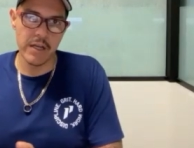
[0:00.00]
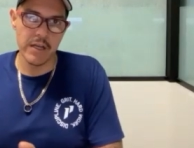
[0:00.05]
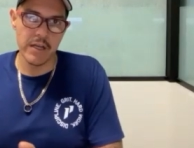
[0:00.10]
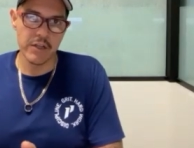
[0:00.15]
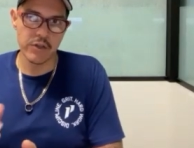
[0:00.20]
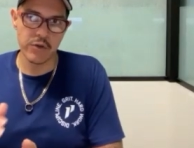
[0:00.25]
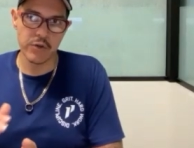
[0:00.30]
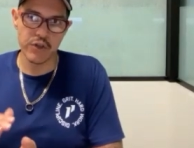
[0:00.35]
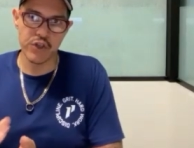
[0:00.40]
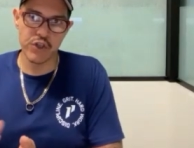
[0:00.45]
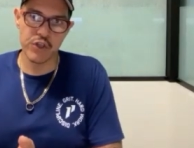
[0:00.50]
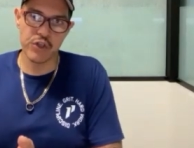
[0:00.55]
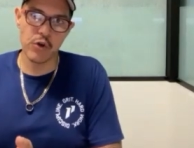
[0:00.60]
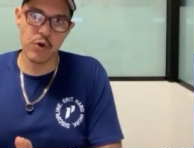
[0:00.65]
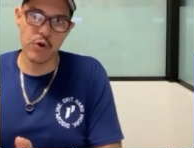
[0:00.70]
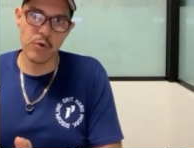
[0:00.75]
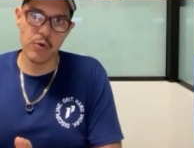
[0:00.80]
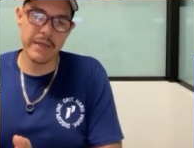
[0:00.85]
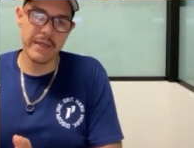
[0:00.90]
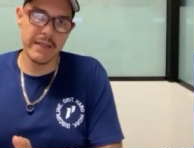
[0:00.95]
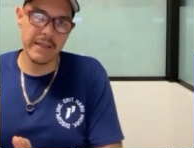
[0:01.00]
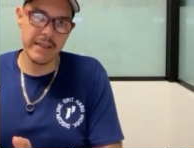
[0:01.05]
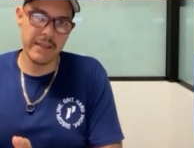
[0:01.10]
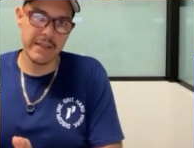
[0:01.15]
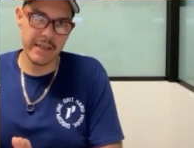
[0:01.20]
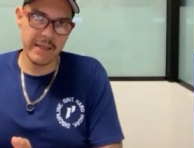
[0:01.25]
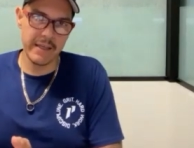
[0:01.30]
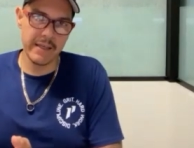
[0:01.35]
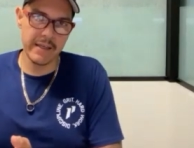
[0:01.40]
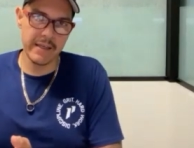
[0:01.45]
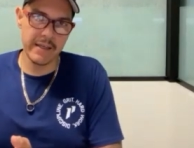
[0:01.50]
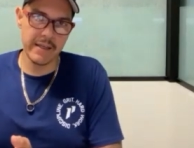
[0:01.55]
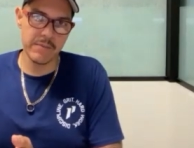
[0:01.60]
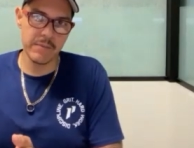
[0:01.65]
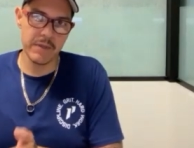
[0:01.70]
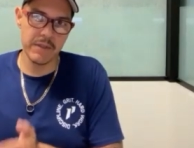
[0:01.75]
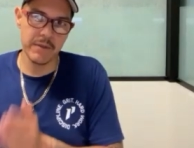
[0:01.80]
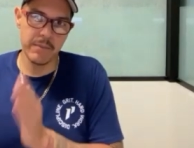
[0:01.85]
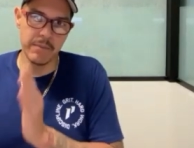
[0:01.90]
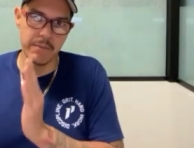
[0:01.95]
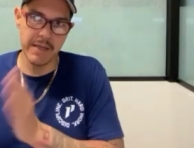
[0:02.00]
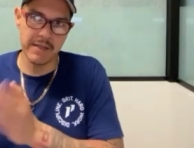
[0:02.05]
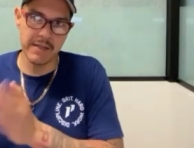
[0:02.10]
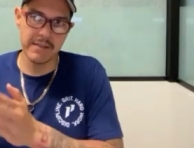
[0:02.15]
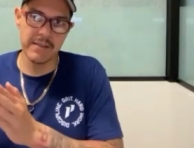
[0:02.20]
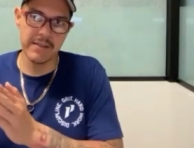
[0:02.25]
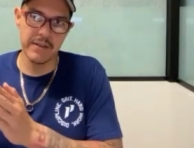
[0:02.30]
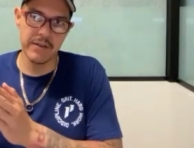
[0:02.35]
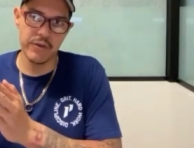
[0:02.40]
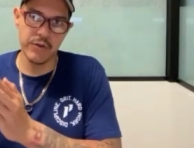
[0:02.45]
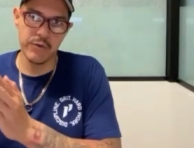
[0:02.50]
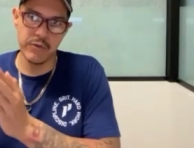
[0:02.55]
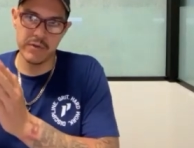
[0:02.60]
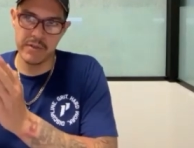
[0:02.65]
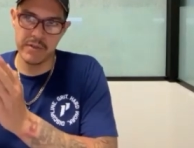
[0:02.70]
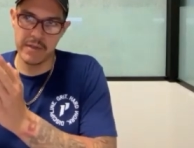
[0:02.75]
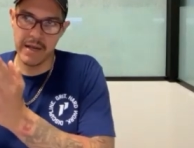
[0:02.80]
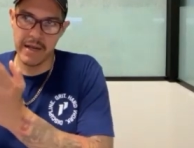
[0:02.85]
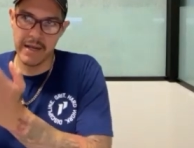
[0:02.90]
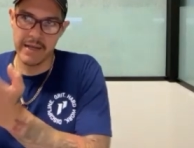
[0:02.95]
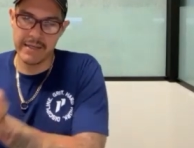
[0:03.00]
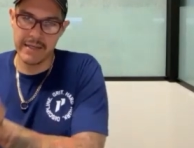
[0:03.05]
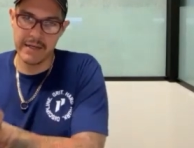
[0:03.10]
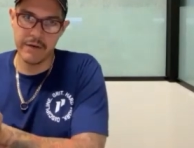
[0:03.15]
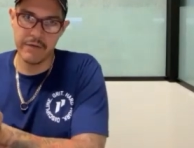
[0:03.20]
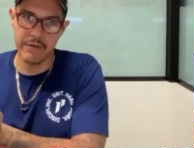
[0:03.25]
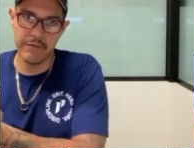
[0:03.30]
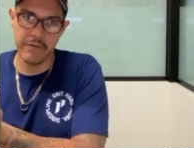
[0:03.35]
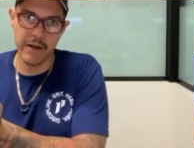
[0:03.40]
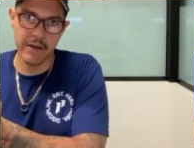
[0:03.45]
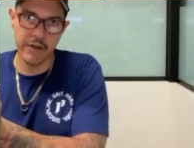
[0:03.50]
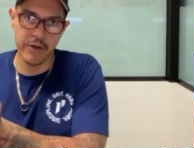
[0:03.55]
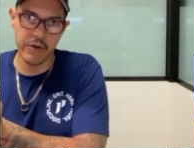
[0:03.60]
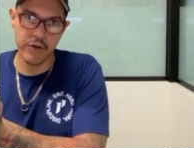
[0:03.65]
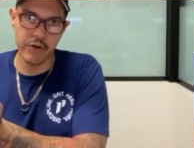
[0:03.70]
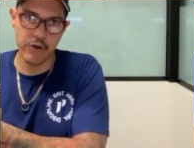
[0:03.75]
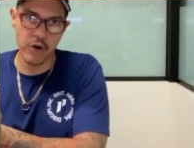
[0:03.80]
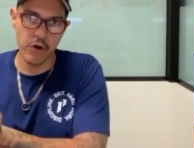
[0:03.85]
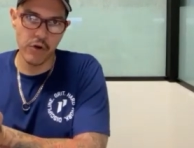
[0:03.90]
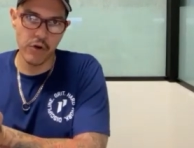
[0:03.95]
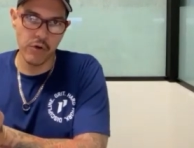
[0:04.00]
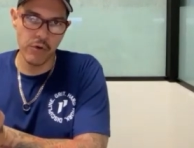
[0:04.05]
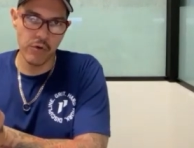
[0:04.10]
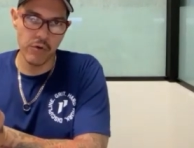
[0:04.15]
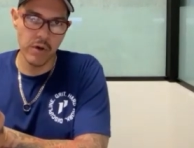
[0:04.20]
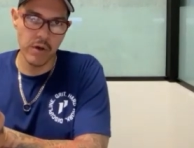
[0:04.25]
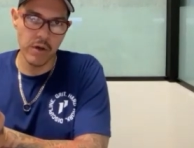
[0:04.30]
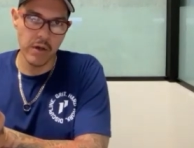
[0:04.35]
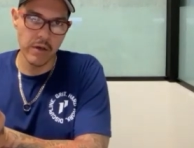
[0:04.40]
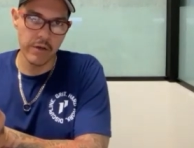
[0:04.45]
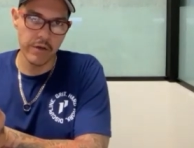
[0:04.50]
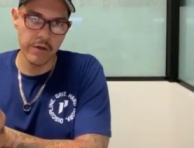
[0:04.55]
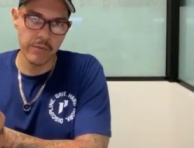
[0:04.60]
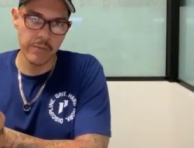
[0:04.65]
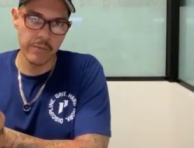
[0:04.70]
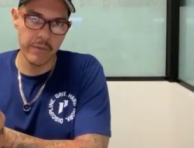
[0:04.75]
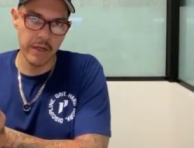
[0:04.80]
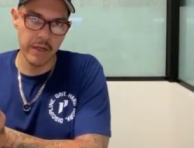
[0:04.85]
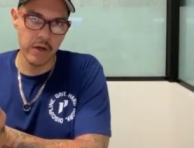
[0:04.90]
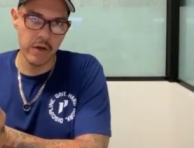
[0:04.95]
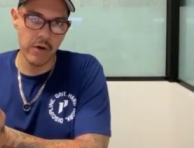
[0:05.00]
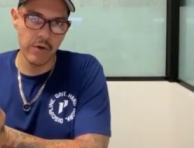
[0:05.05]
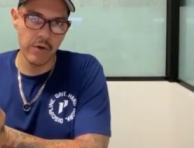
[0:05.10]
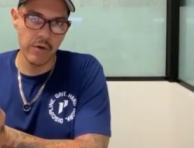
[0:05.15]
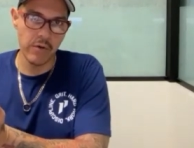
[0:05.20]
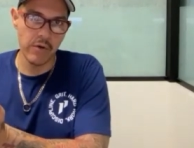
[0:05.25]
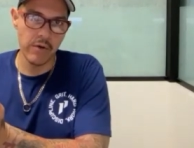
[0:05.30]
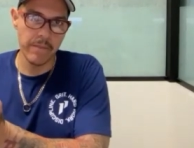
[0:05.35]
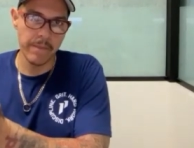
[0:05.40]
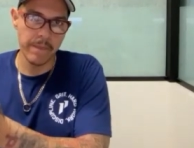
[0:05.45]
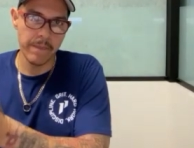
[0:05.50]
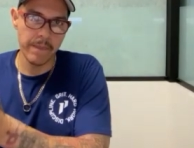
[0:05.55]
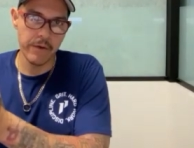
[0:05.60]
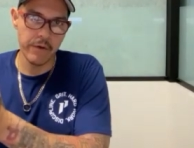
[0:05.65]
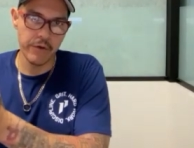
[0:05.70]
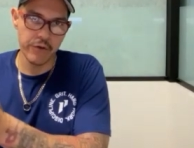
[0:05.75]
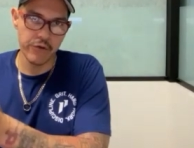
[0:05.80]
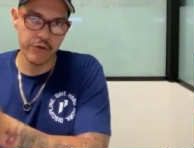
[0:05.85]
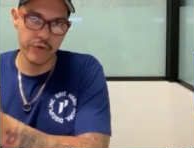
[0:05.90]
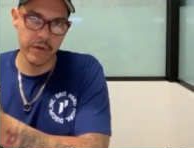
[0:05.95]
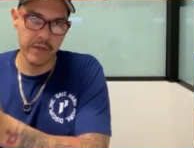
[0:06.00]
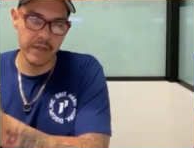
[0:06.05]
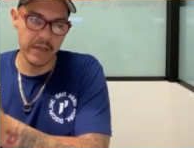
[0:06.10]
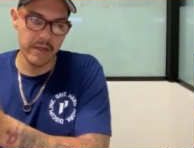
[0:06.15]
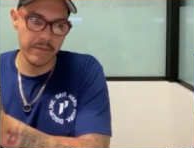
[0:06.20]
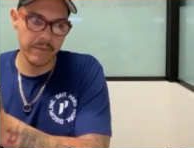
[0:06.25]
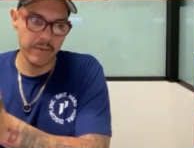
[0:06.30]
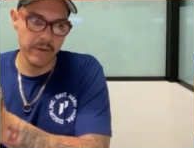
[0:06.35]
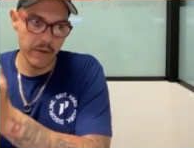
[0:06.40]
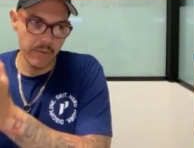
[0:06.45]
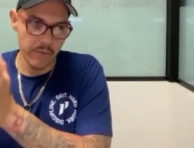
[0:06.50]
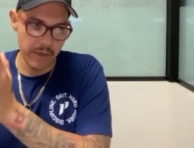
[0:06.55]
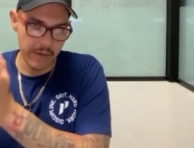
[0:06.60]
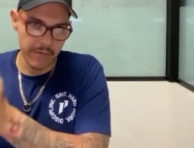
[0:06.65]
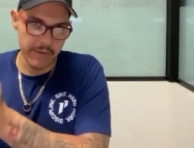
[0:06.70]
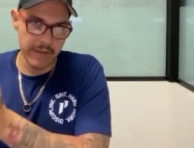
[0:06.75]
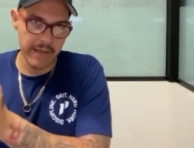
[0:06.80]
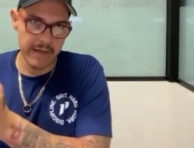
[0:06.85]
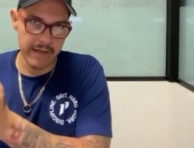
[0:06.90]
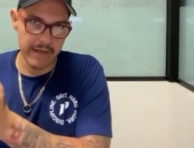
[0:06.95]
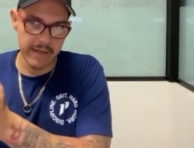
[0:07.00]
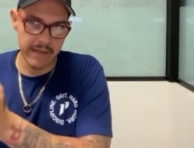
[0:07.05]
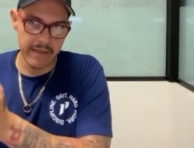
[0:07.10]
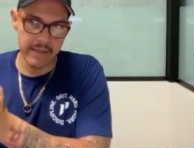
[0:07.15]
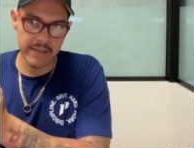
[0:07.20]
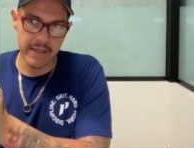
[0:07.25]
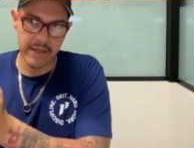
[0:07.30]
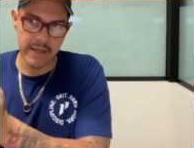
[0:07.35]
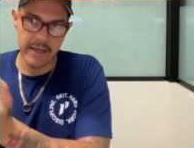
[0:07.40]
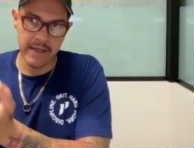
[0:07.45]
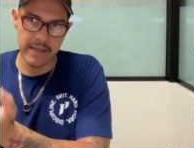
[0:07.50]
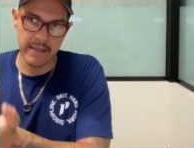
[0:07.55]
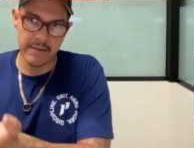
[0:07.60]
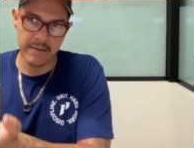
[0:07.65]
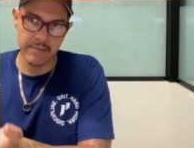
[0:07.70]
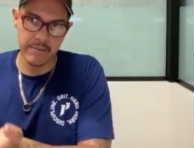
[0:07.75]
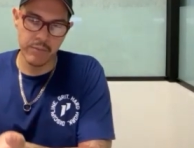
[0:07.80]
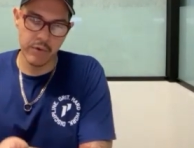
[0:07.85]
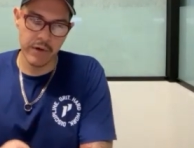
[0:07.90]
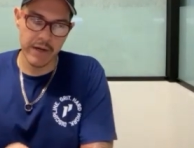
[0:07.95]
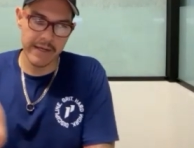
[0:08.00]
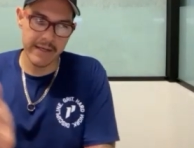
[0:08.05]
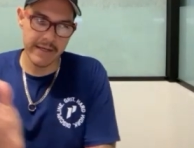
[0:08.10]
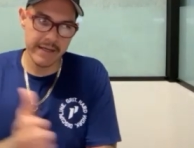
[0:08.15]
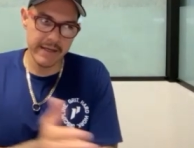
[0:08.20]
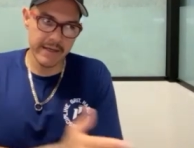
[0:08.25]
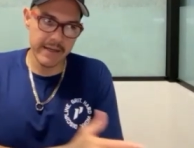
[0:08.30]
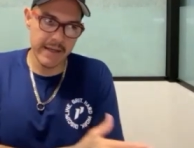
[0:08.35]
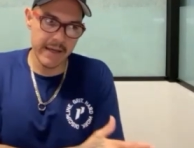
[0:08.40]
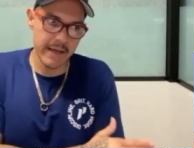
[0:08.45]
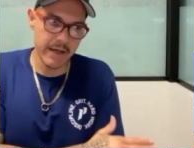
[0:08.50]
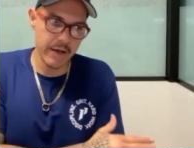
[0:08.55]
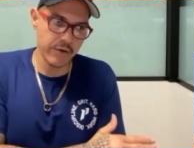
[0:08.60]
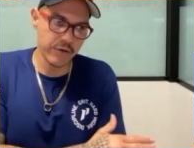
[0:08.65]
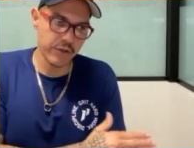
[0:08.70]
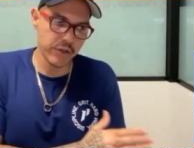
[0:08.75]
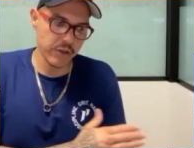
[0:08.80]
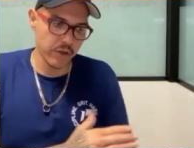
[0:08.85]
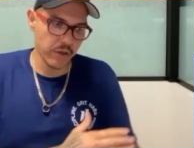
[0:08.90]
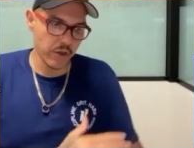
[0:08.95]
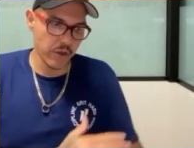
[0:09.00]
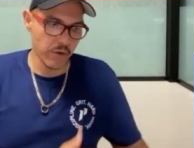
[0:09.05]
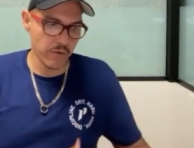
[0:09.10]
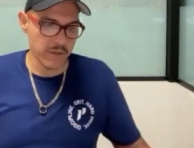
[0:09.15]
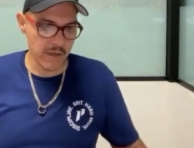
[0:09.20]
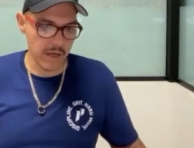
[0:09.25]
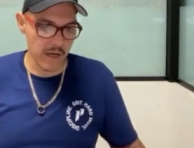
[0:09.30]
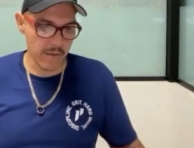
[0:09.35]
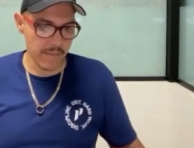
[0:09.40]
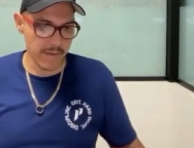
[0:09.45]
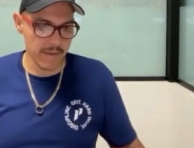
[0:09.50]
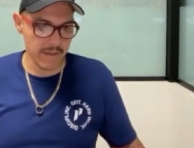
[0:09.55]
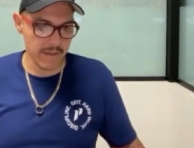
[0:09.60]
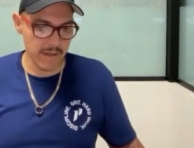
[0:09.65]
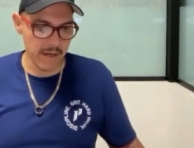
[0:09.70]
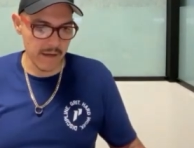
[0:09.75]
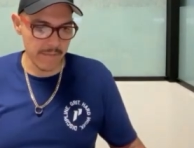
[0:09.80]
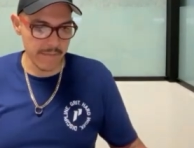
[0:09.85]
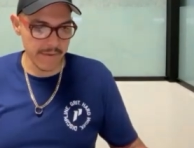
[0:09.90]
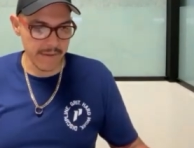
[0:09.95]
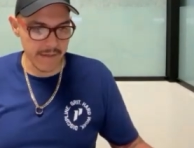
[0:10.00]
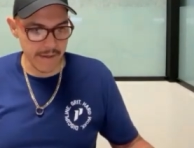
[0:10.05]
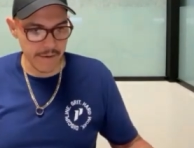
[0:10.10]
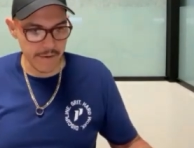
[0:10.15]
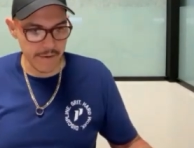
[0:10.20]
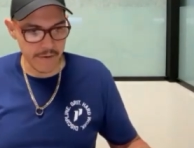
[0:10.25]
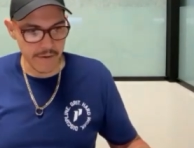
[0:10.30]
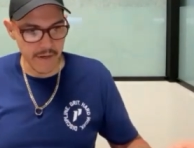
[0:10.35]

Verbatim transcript: So it's so many things, but the best thing to do is to identify your goal, your big mm-hmm. goal, your dream, whatever that is, and then breaking it down to the lowest common denominator